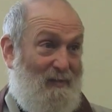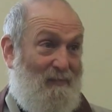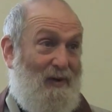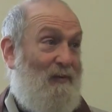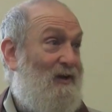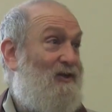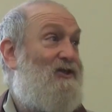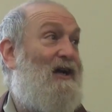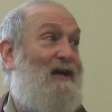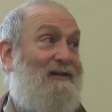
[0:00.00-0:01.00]
but when a
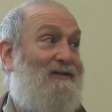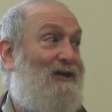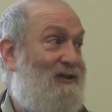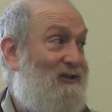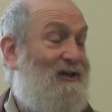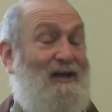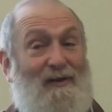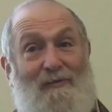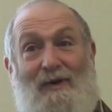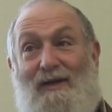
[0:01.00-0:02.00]
child doesn't
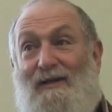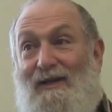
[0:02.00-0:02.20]
get what